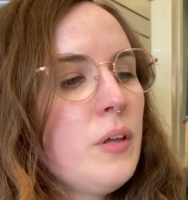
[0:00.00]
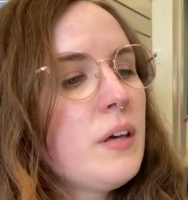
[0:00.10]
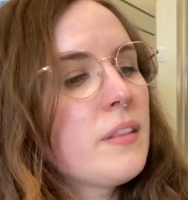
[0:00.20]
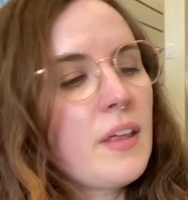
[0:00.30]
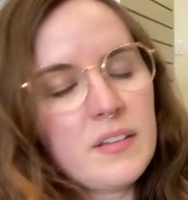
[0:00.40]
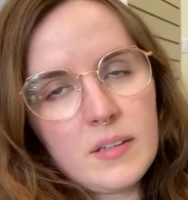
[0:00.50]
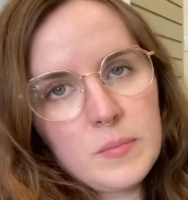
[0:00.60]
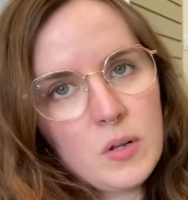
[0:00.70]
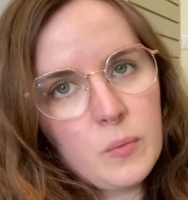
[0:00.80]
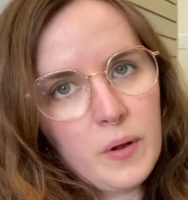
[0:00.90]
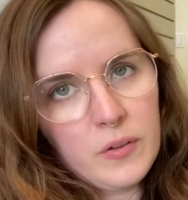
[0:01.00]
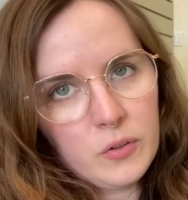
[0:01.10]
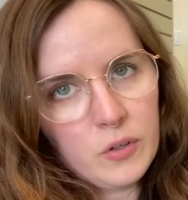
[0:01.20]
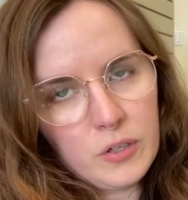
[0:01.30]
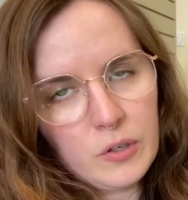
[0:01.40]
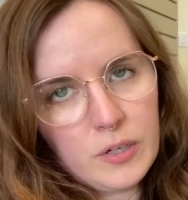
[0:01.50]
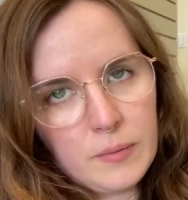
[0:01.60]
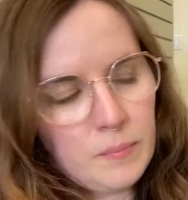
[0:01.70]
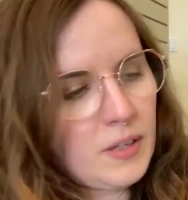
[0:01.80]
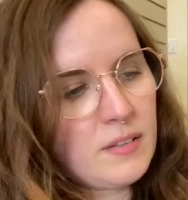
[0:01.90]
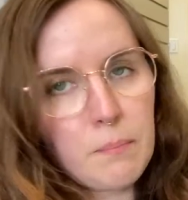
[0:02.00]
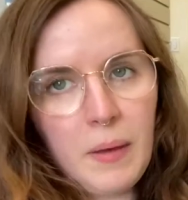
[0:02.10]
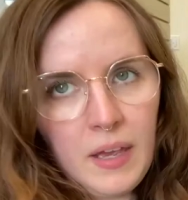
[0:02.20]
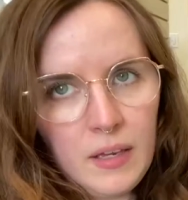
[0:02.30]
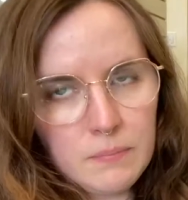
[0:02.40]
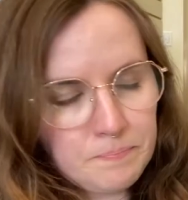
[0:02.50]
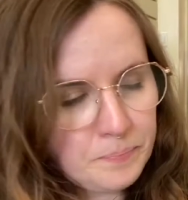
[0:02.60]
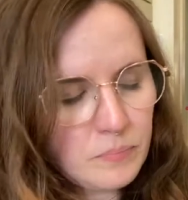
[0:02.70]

that seems all well and good. You're gonna get some paint,